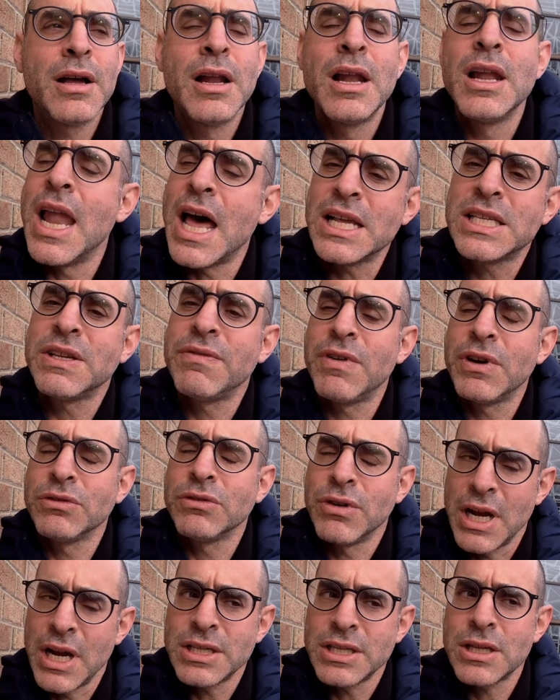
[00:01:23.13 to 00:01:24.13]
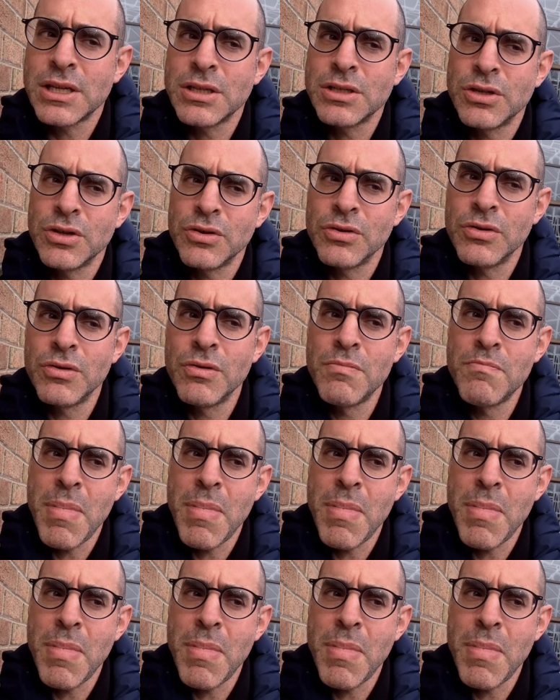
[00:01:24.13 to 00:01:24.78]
less of a risk to